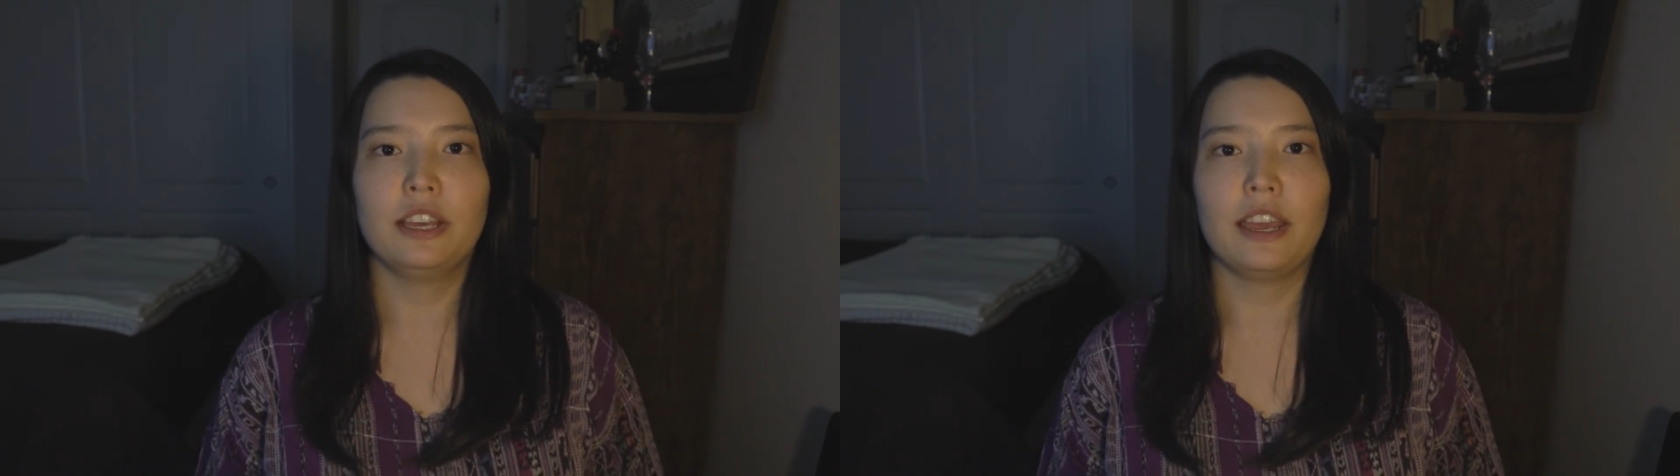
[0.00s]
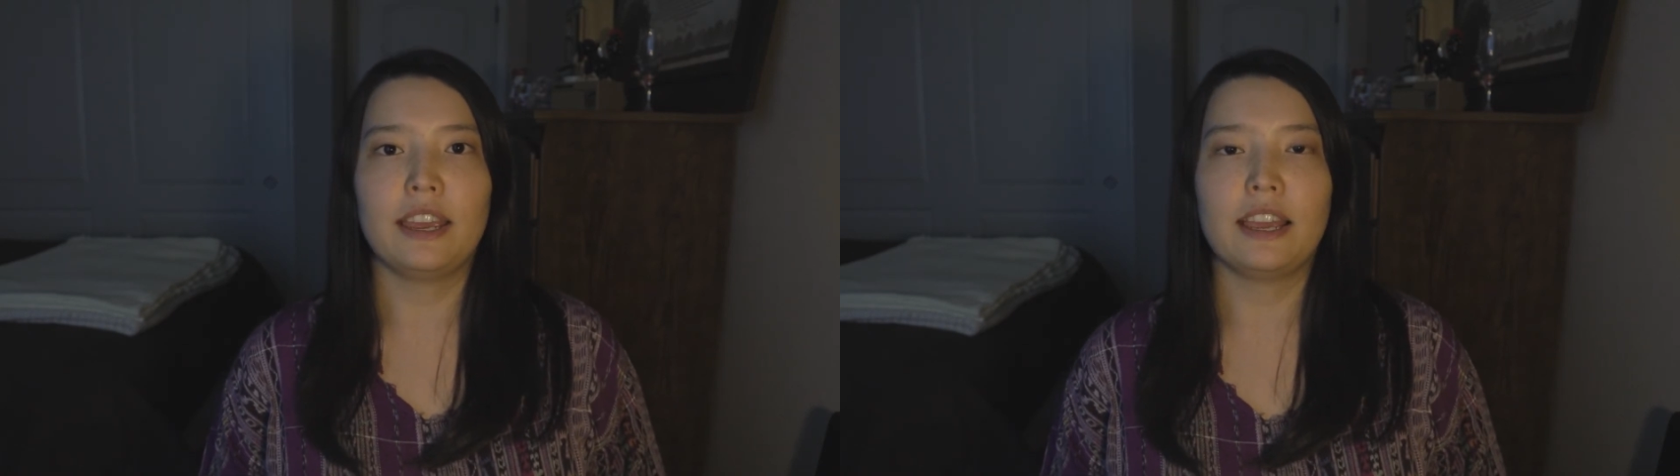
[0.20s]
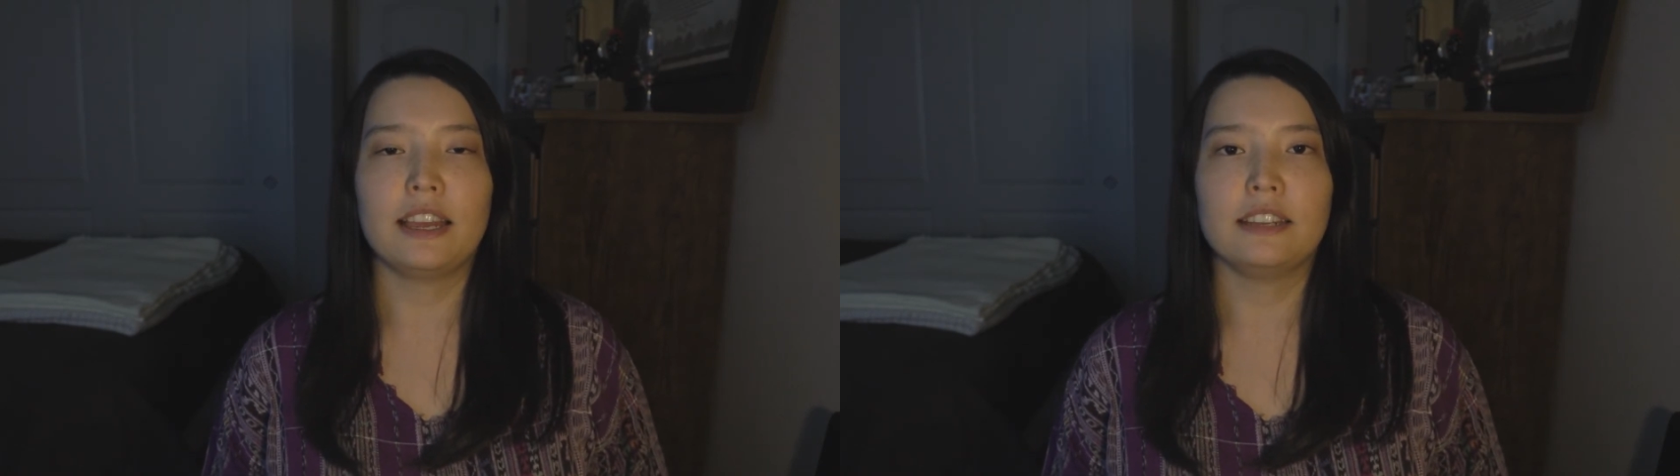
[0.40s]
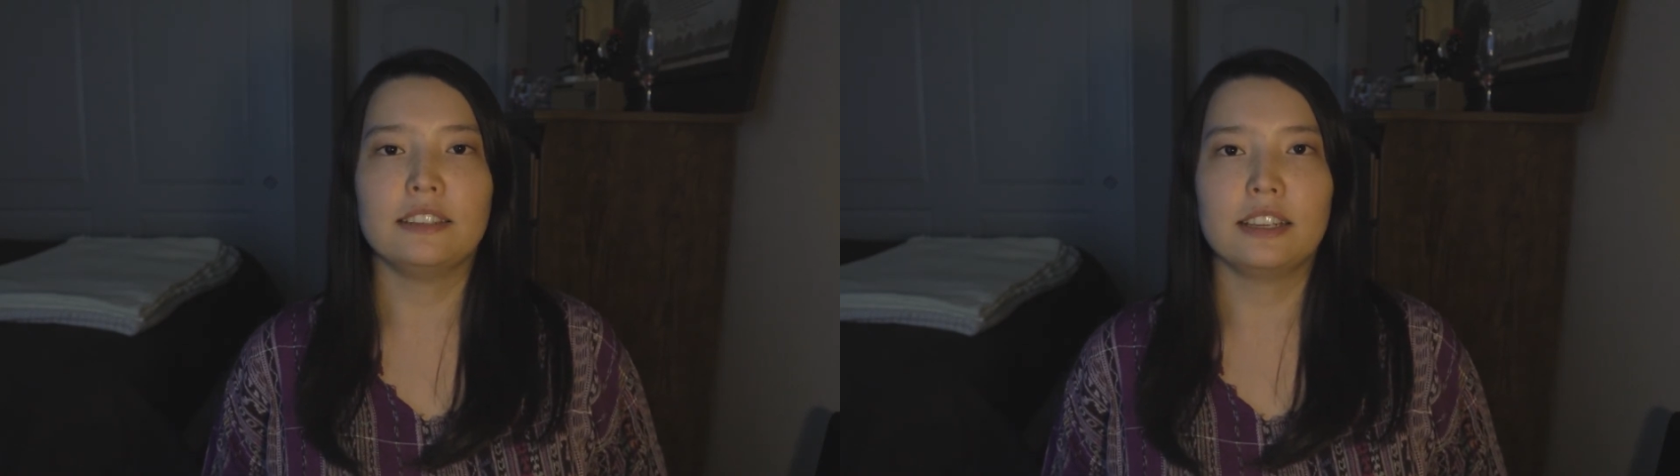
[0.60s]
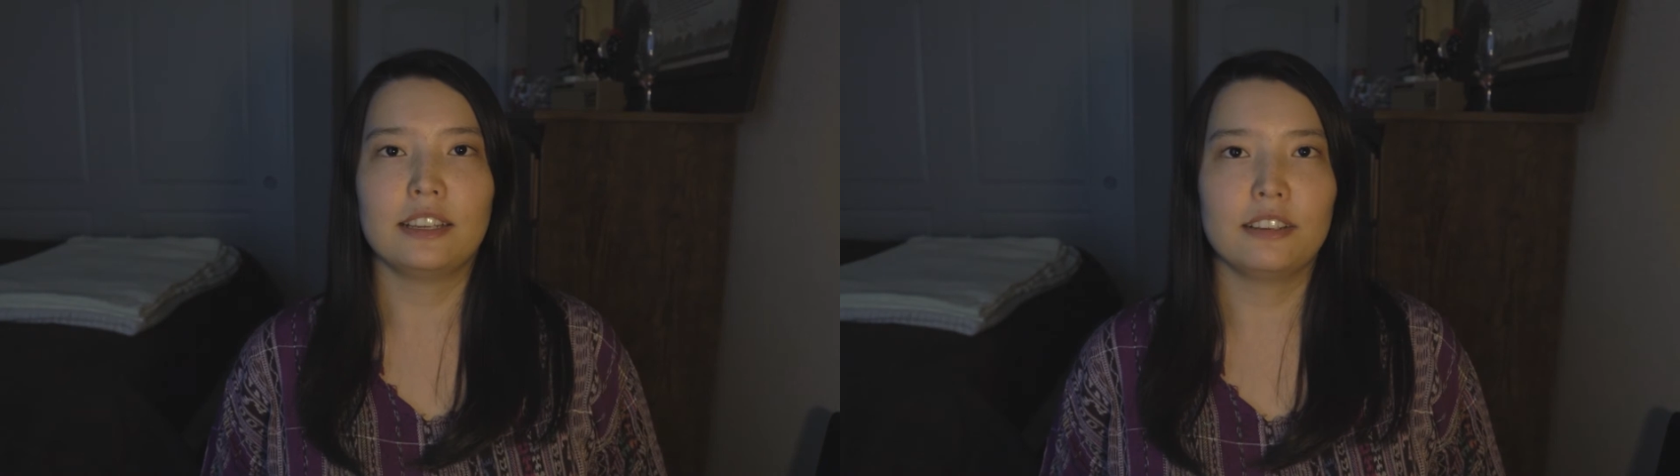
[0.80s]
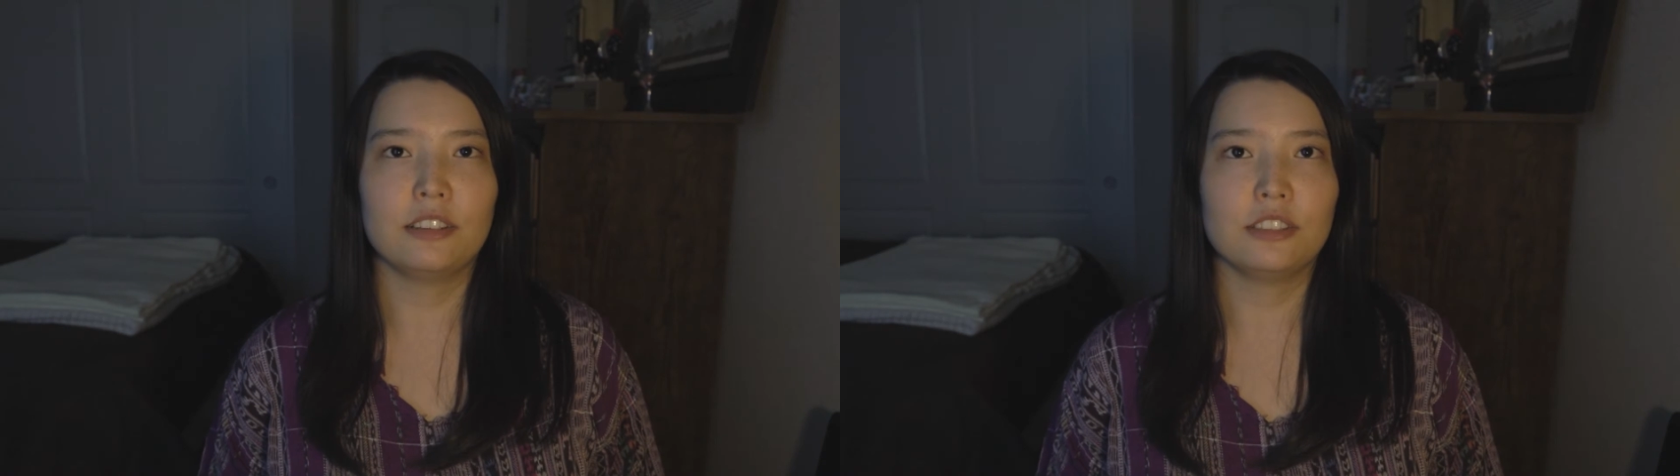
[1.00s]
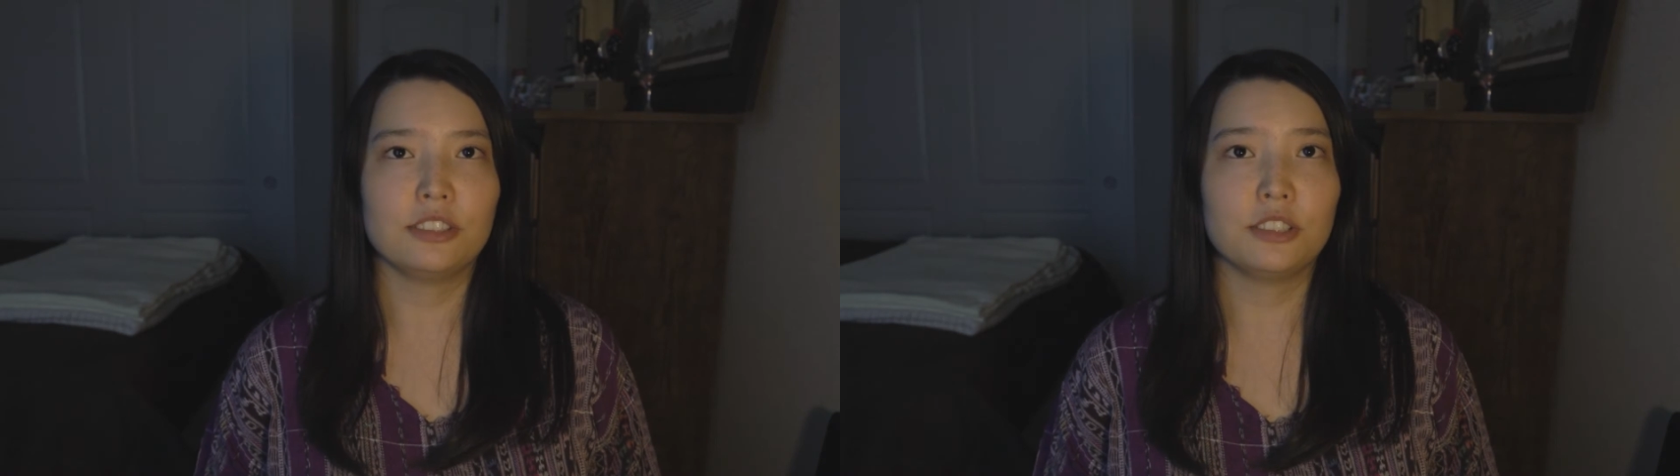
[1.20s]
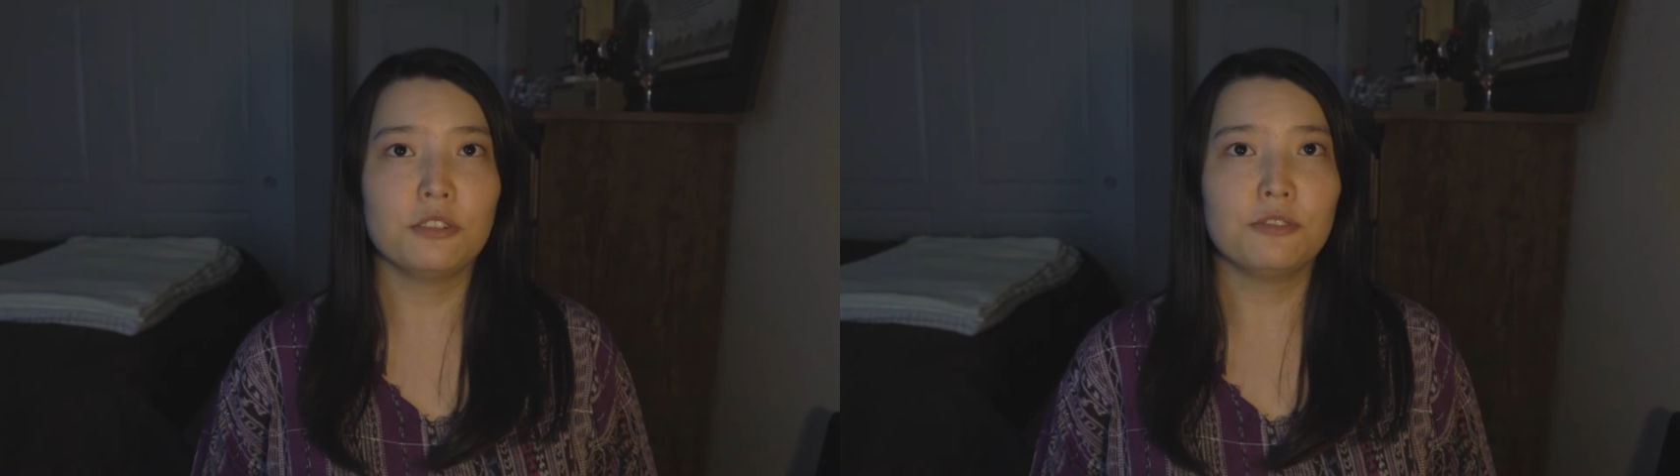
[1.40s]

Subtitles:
And so